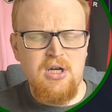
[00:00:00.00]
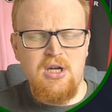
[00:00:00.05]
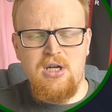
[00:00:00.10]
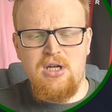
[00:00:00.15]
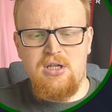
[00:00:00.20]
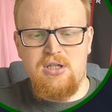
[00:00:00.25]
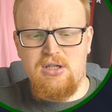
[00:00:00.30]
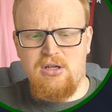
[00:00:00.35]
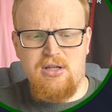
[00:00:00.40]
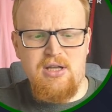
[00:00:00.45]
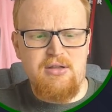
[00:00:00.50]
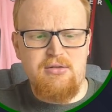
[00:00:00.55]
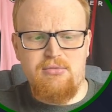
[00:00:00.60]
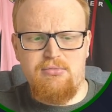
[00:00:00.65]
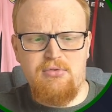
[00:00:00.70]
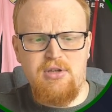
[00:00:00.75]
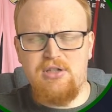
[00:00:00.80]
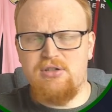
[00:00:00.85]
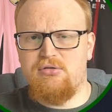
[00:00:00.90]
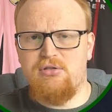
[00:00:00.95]
So
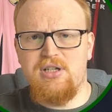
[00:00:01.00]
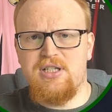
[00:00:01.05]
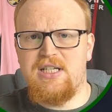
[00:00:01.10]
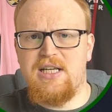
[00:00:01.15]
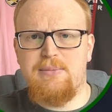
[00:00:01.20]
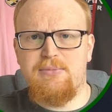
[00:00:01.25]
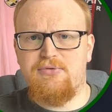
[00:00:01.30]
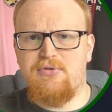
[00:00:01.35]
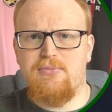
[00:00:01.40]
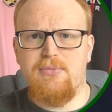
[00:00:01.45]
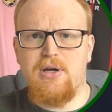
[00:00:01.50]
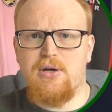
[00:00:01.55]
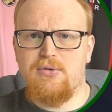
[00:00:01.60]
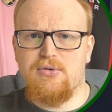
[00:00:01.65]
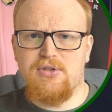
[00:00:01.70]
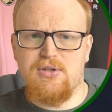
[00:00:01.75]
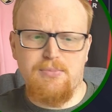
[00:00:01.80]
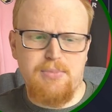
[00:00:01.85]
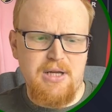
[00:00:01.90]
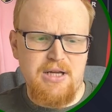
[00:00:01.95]
there's 3 teams from those
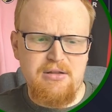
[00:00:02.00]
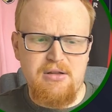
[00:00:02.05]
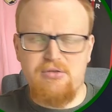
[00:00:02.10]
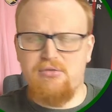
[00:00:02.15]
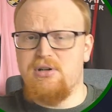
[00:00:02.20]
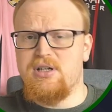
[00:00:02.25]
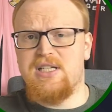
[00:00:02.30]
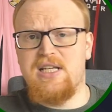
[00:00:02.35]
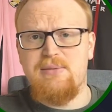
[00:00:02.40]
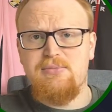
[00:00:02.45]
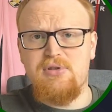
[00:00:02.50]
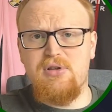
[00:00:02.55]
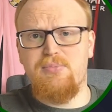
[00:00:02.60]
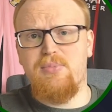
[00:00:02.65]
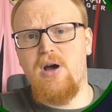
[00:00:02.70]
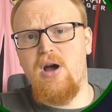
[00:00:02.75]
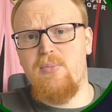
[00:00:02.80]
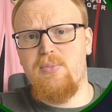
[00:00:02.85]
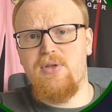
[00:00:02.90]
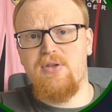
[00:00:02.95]
that play the 3 teams at the
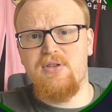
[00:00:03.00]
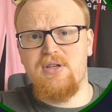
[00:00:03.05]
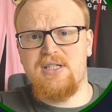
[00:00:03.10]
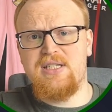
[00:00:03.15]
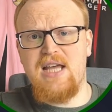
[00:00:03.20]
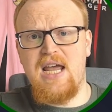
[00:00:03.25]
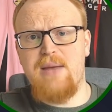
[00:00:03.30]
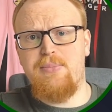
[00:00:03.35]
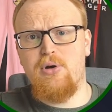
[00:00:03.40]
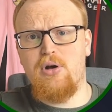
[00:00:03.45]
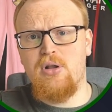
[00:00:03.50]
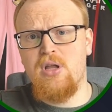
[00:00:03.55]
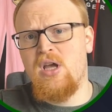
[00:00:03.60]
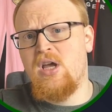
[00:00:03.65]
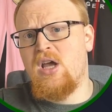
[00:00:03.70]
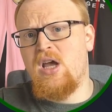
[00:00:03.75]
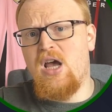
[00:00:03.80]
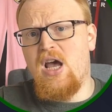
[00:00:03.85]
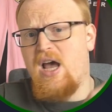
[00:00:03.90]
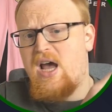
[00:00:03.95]
bottom of the table.
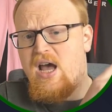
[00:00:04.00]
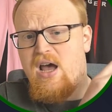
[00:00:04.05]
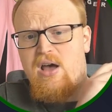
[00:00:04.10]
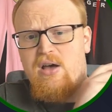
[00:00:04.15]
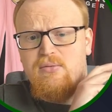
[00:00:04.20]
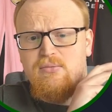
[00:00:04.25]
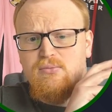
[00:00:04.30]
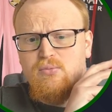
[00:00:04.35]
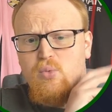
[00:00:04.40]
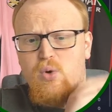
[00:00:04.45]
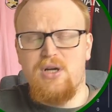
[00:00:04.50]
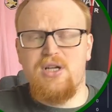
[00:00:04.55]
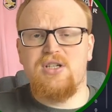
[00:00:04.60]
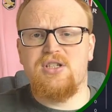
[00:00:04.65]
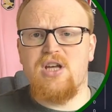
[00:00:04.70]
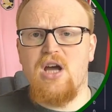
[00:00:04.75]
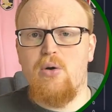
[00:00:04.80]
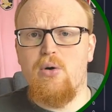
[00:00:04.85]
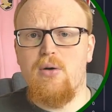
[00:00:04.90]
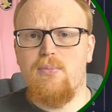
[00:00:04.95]
And winners
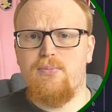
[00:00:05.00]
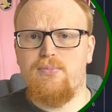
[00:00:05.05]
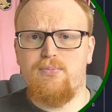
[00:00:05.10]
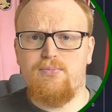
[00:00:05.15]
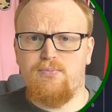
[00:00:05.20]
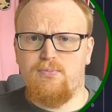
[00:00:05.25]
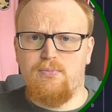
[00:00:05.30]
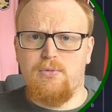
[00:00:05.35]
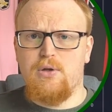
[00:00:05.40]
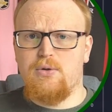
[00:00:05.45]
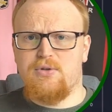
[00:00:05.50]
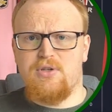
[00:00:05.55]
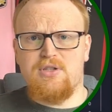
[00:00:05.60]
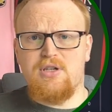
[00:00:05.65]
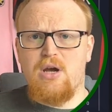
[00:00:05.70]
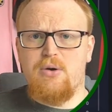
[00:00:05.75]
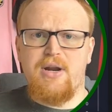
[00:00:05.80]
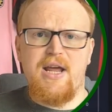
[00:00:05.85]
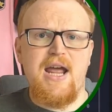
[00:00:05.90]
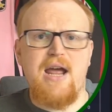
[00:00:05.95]
go up, losers
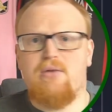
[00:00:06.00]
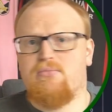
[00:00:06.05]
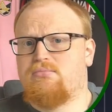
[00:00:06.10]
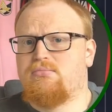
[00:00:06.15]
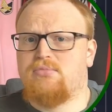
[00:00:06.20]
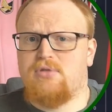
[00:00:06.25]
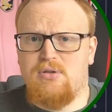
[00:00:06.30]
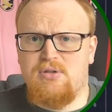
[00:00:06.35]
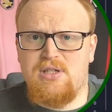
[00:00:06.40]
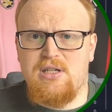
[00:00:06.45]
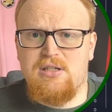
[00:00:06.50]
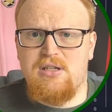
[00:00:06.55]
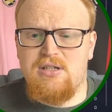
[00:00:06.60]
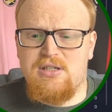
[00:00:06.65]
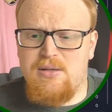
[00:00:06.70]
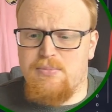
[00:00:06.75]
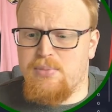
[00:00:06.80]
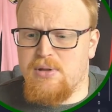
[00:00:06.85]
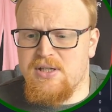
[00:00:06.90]
go down. So it's as simple as